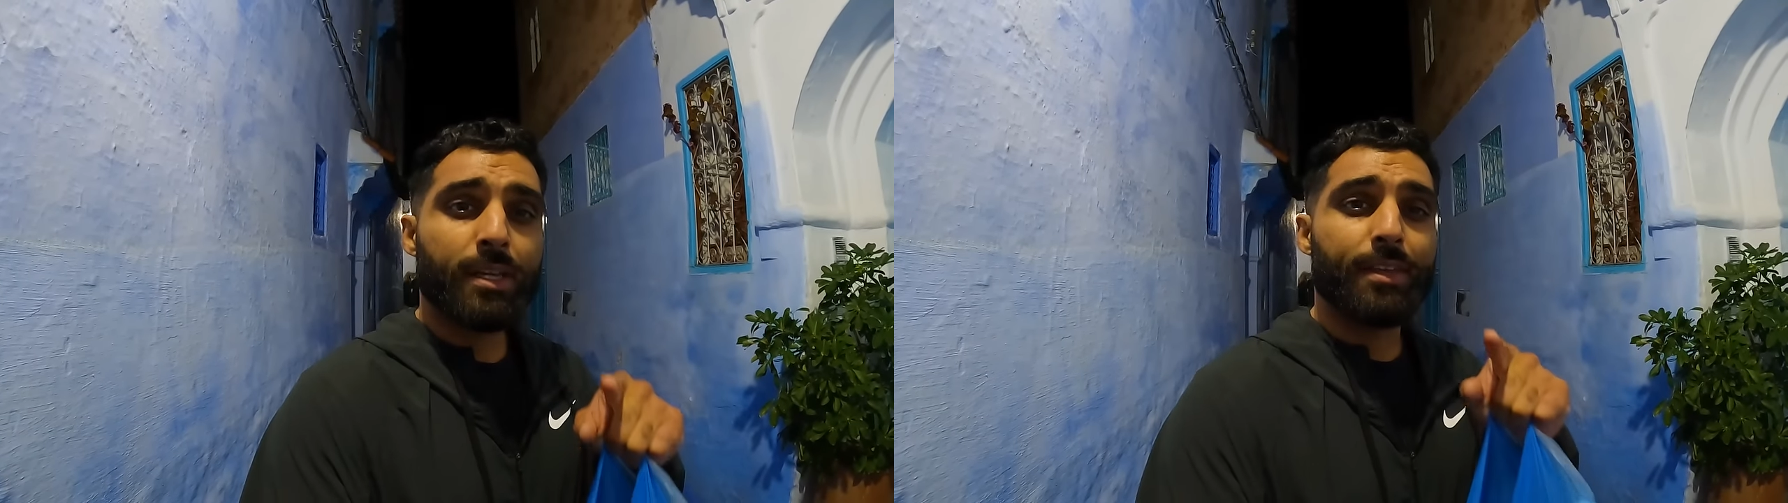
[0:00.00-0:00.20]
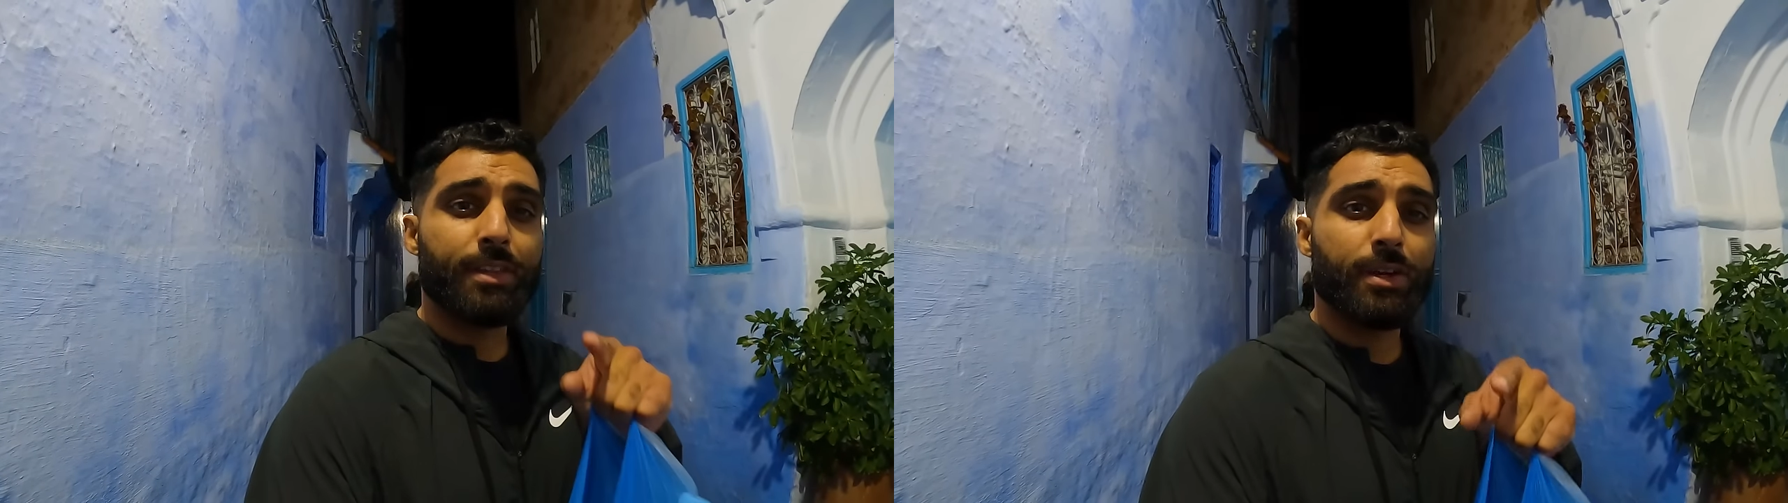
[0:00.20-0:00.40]

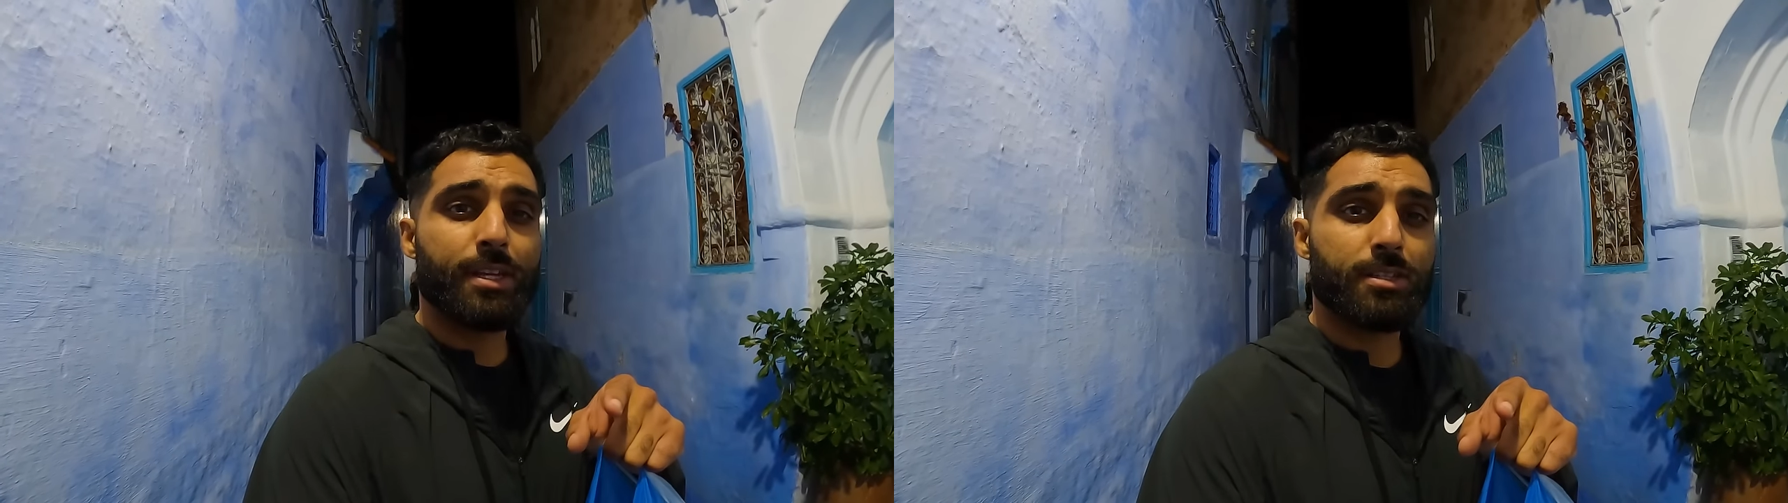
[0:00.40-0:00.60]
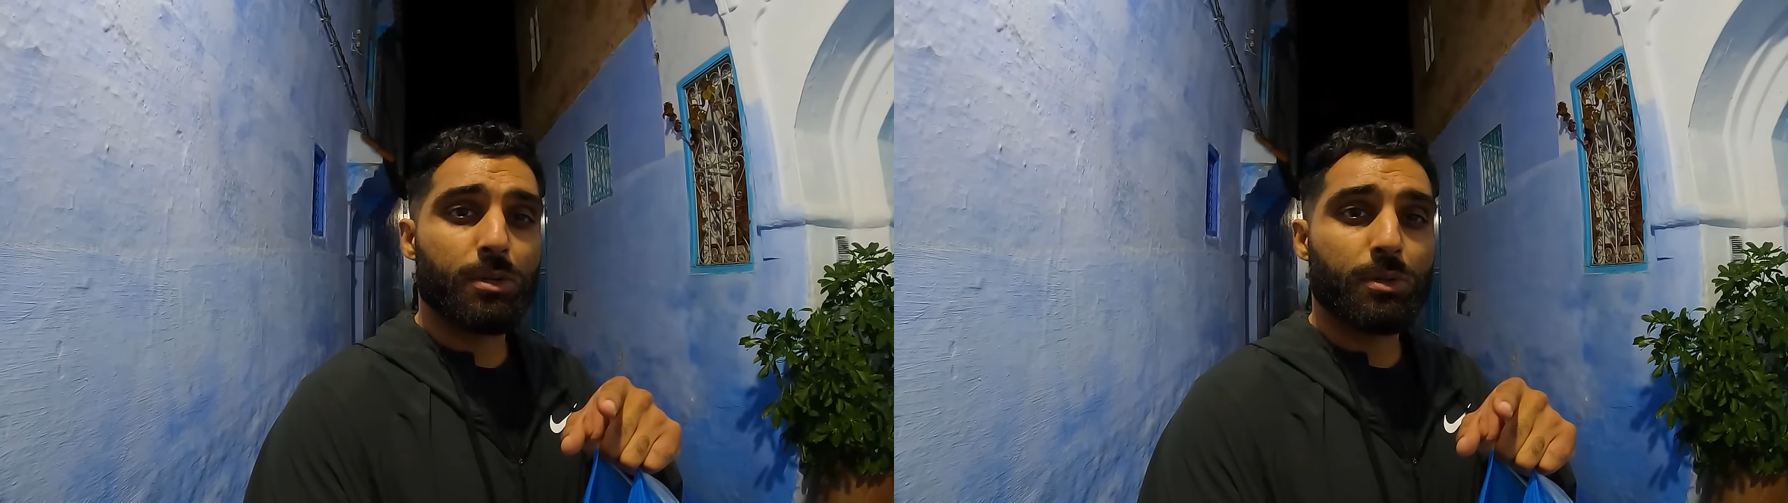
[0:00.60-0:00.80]
and there
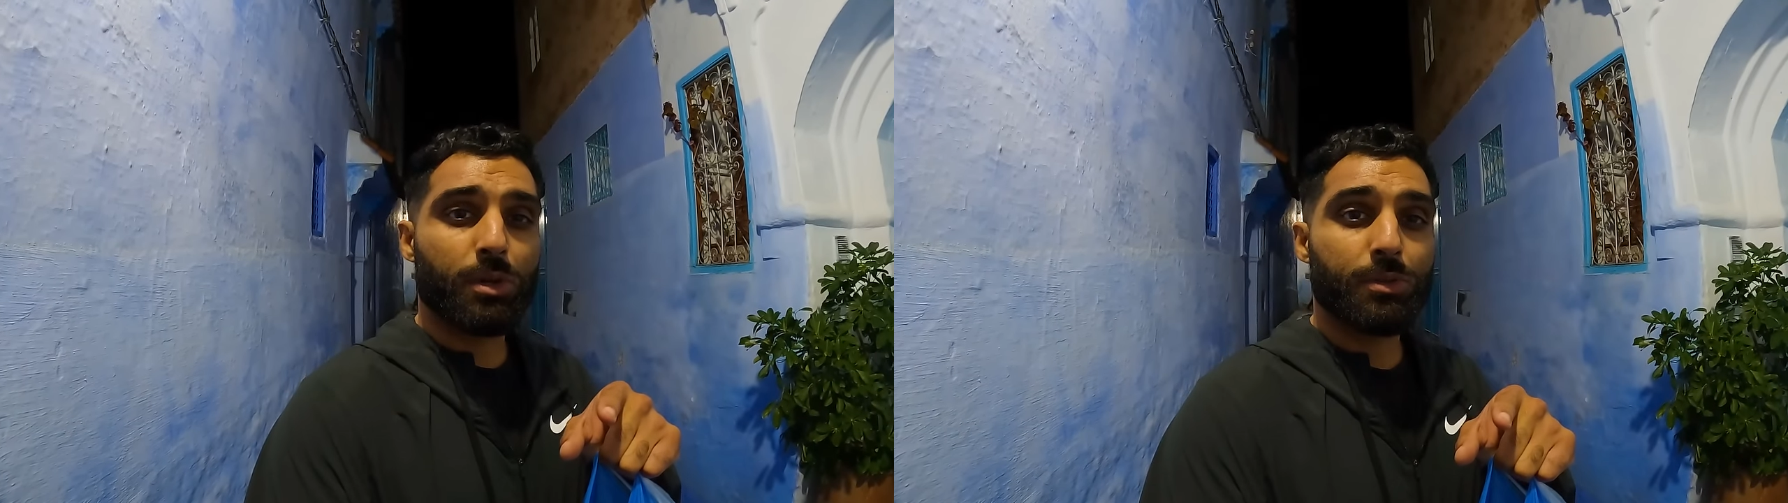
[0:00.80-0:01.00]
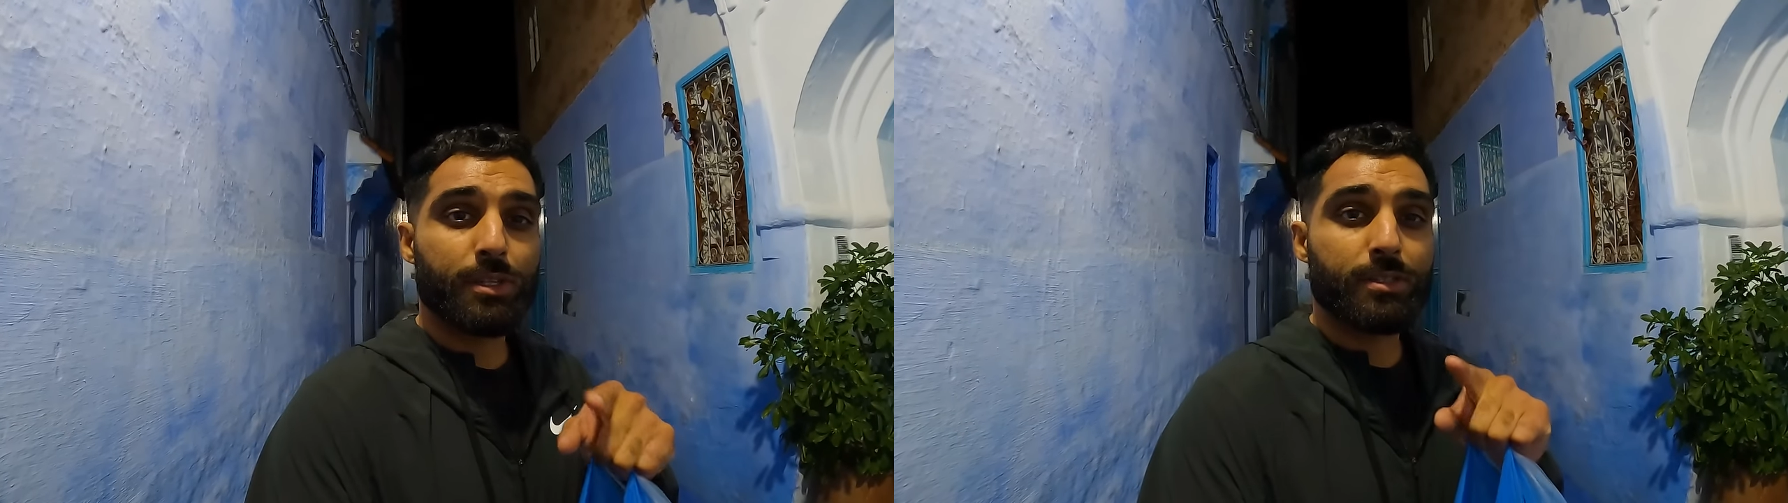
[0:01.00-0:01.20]
is no
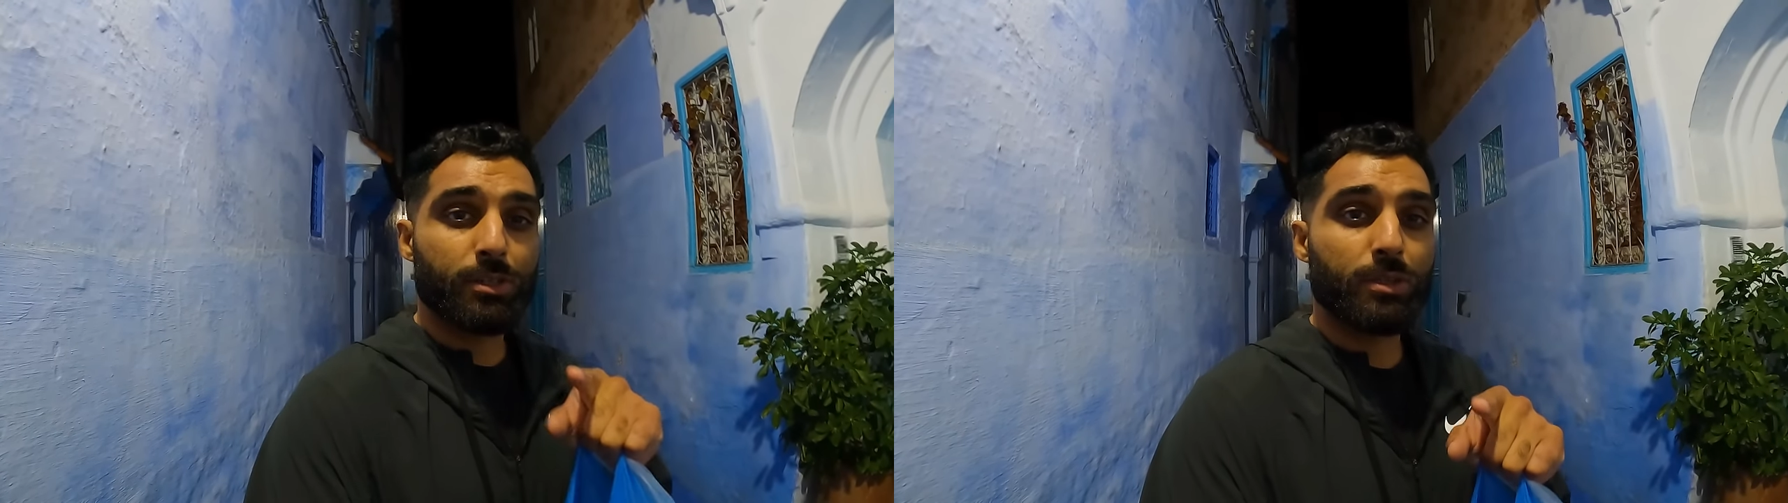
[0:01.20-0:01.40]
growth until